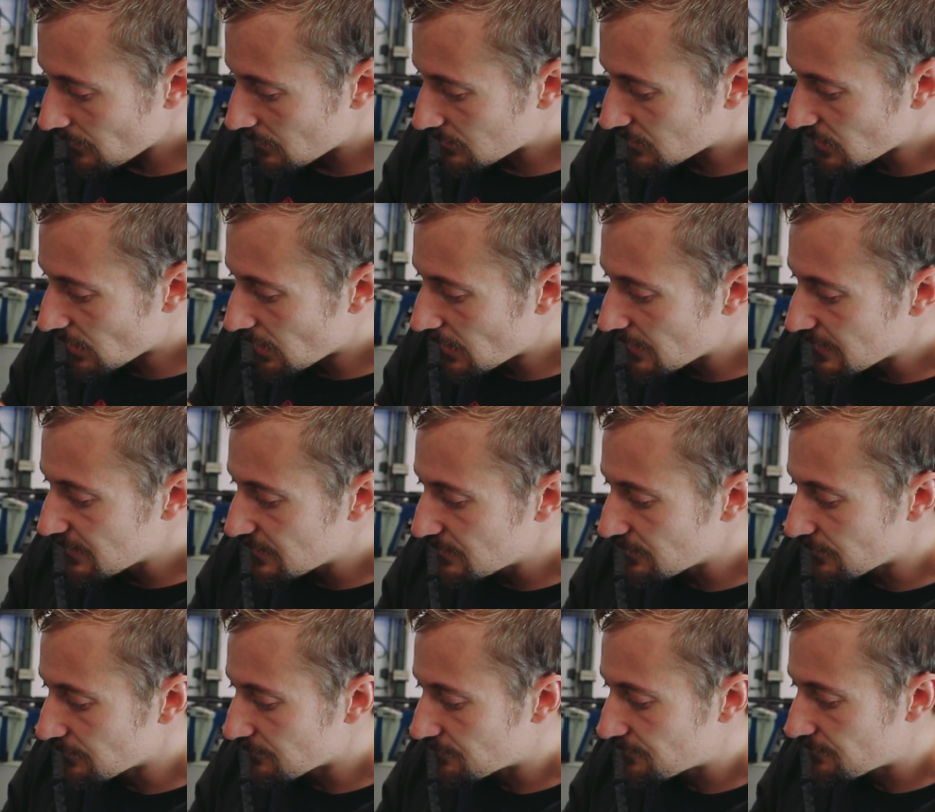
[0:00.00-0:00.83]

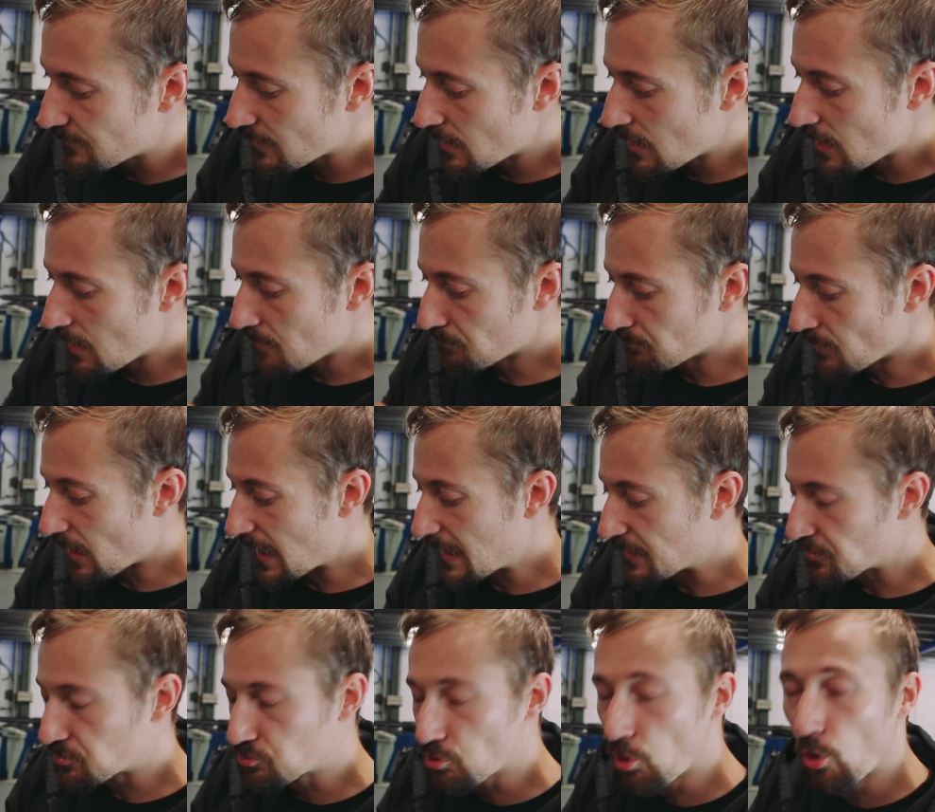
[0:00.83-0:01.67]
kind of
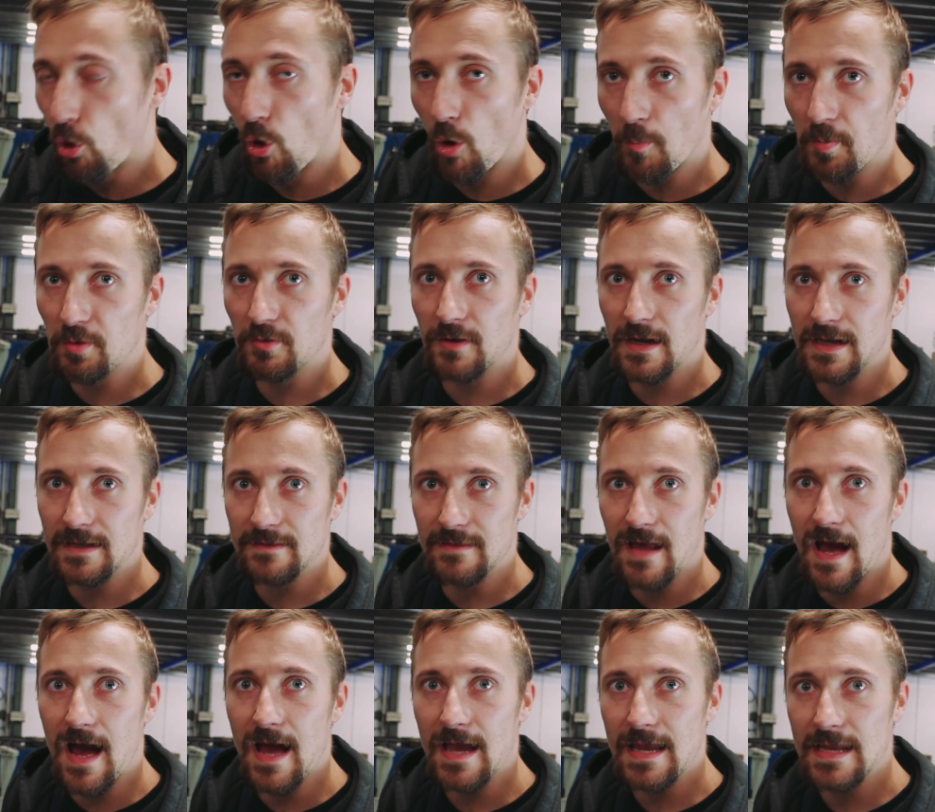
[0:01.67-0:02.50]
incorporate
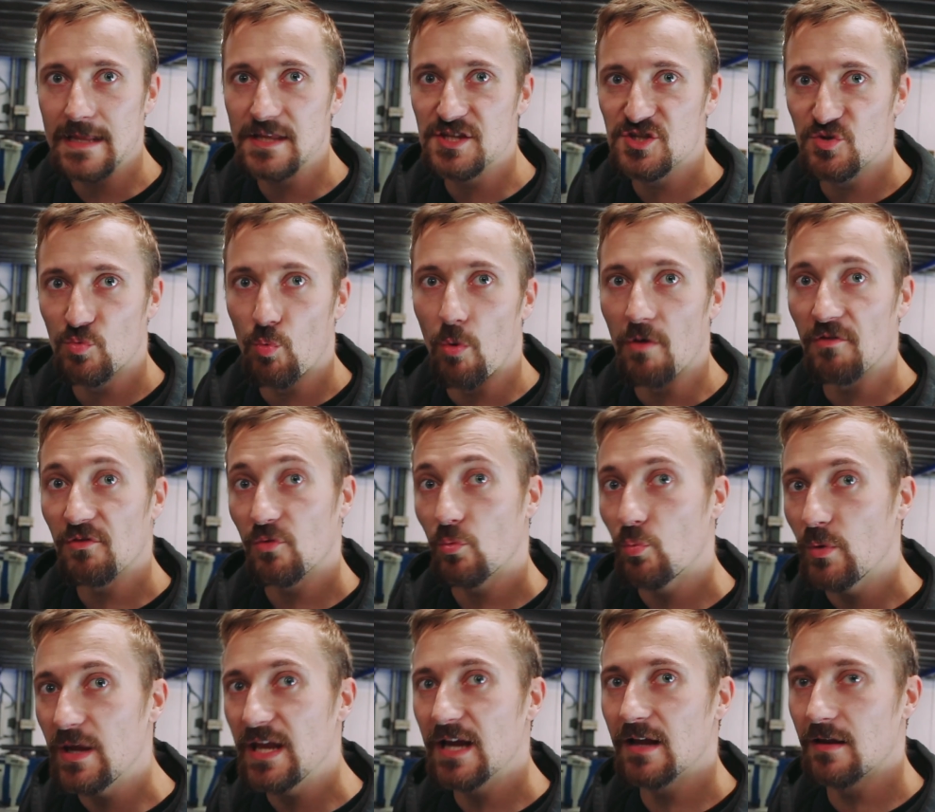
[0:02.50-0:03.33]
that into what the
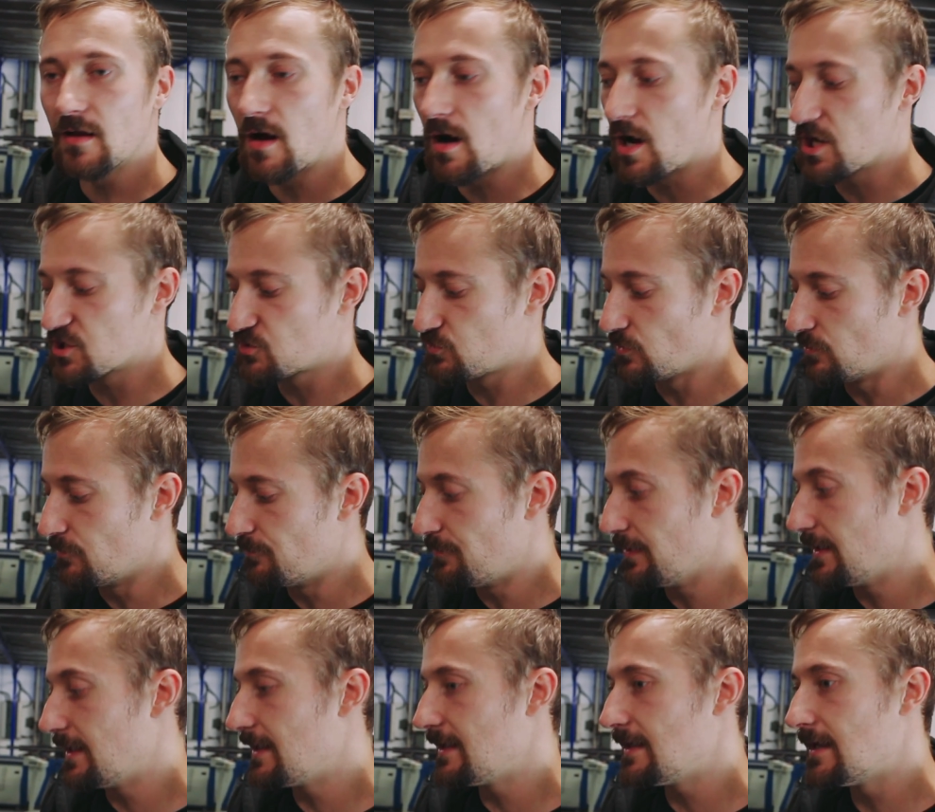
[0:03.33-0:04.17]
wheel arch will
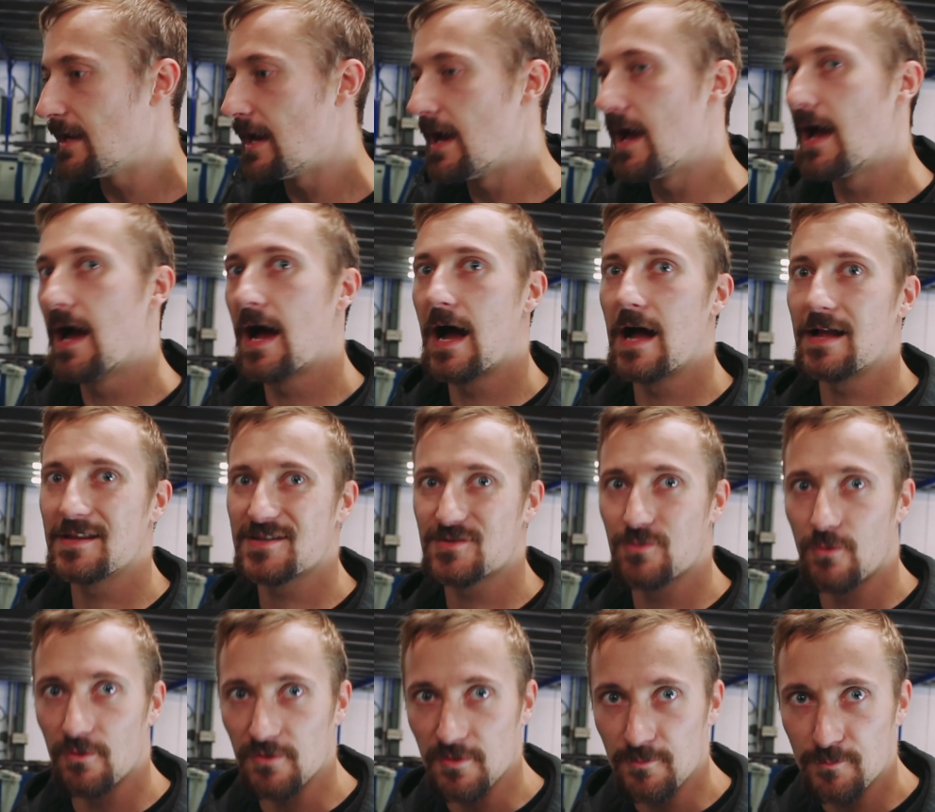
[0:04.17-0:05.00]
be, and
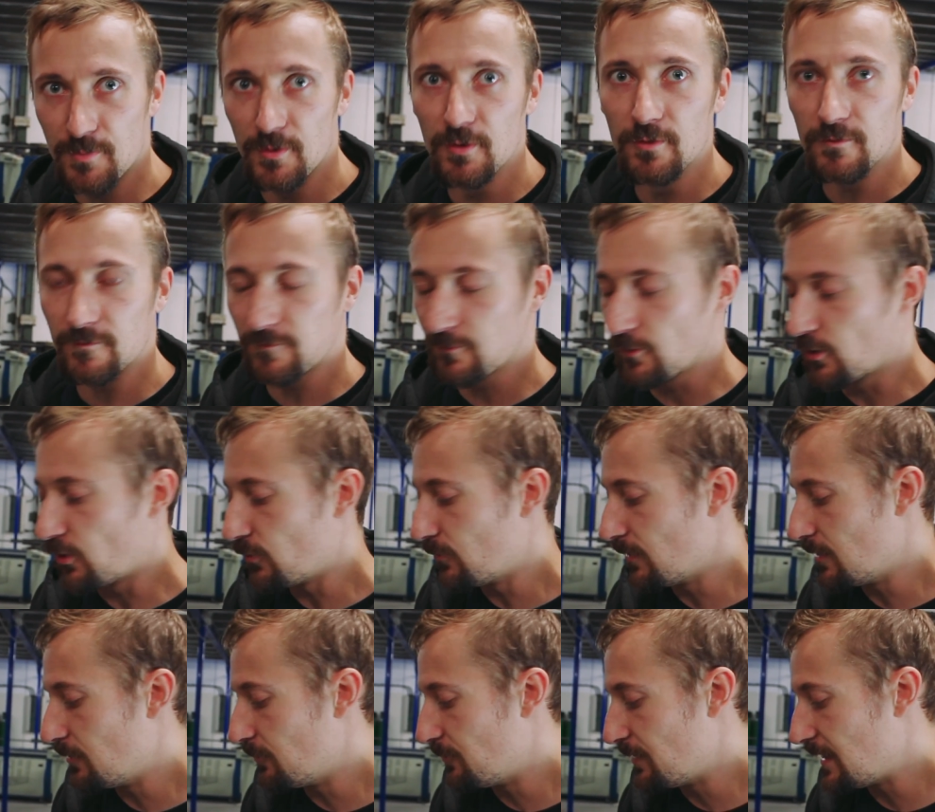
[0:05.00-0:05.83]
to what the boot floor
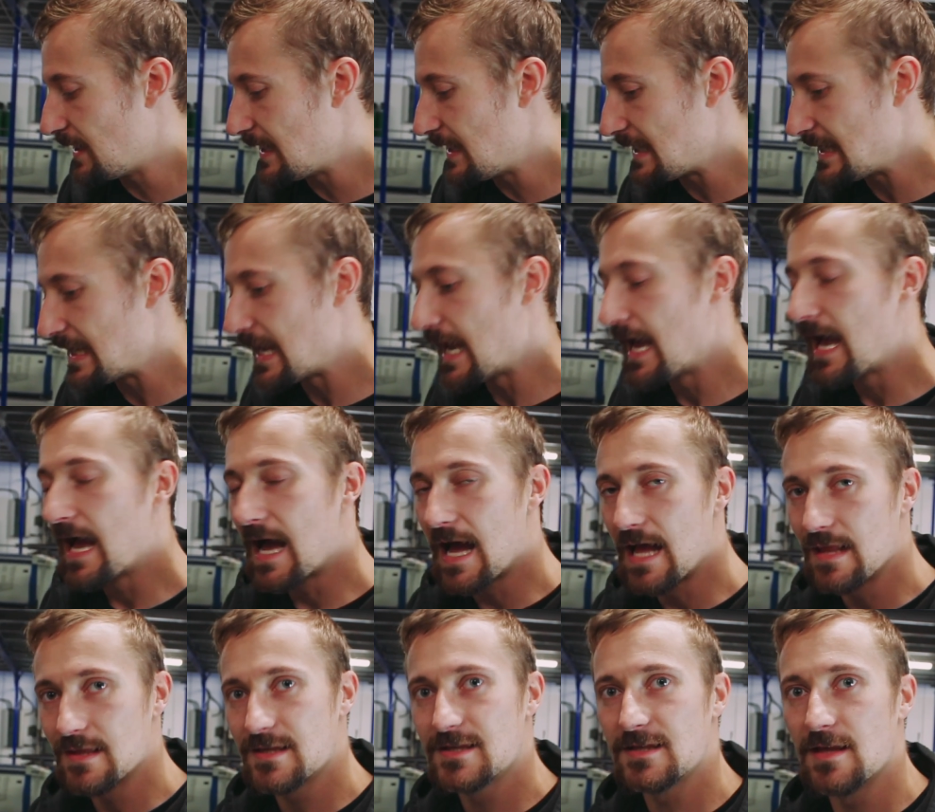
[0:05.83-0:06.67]
will be,
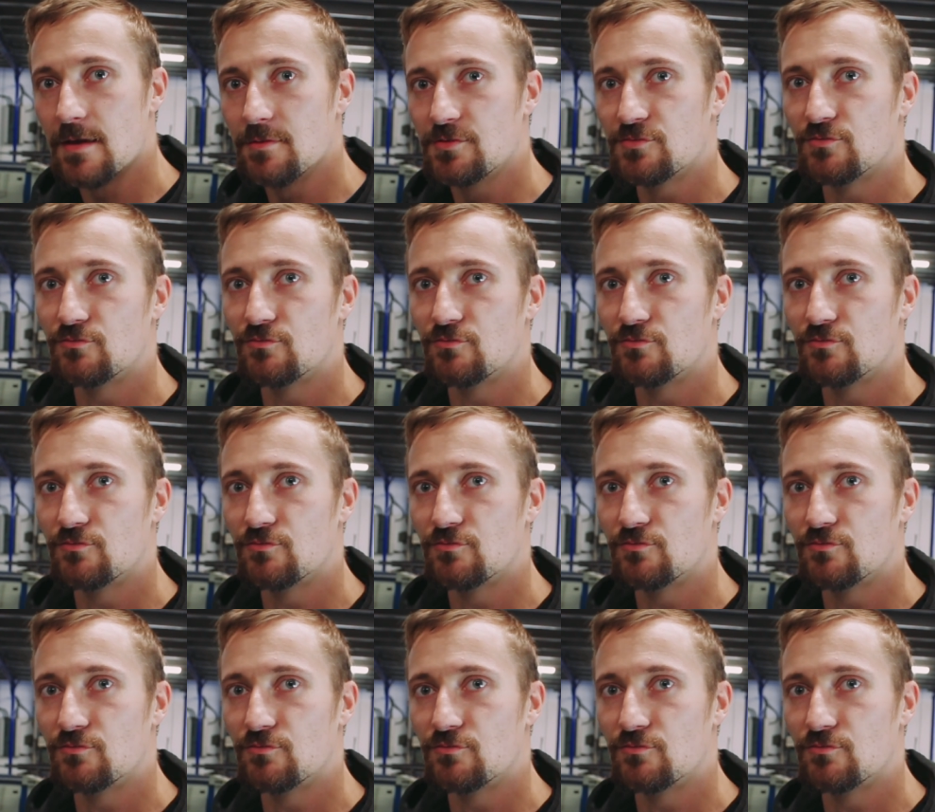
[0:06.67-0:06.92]
and to those